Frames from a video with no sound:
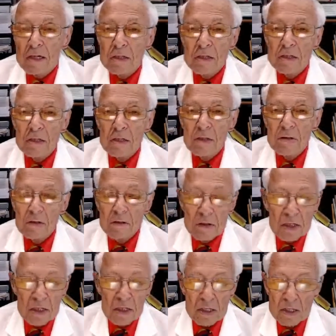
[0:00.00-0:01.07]
So
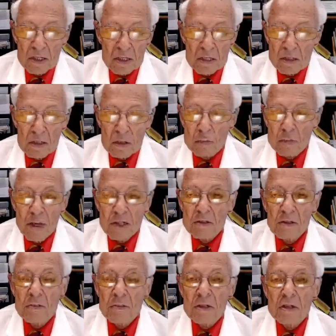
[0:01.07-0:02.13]
there's a
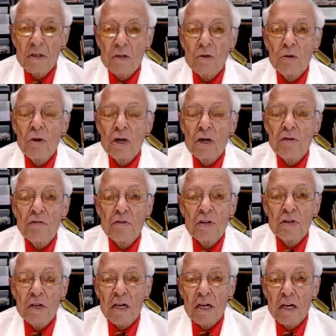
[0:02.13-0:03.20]
spectrum, and you do whatever
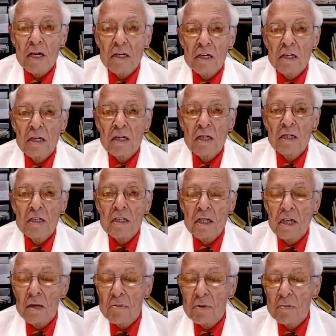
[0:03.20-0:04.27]
you can to
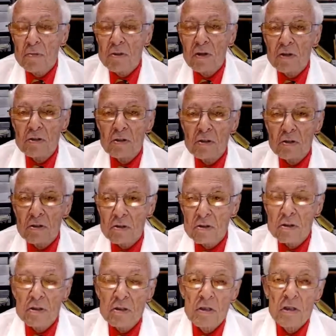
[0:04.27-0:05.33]
keep the blood
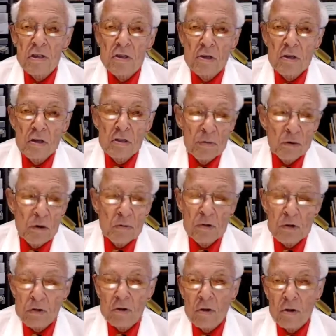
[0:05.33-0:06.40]
sugars
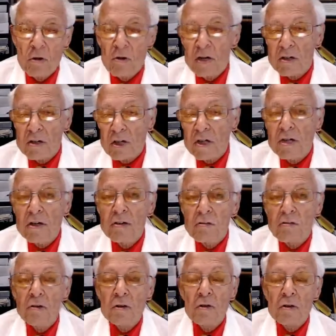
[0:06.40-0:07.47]
normal or around
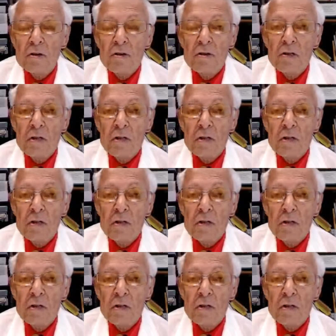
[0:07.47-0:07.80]
83 all the